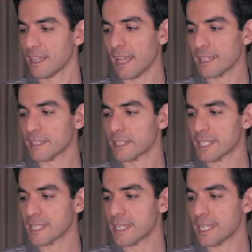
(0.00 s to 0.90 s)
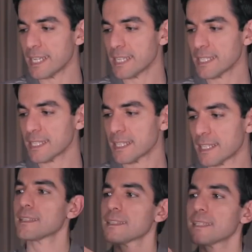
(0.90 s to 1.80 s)
And the reason is
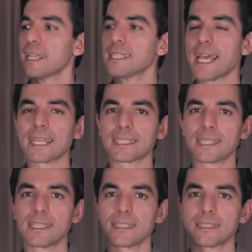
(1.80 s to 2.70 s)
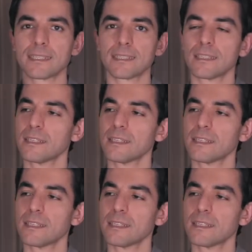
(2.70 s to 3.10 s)
tilt axis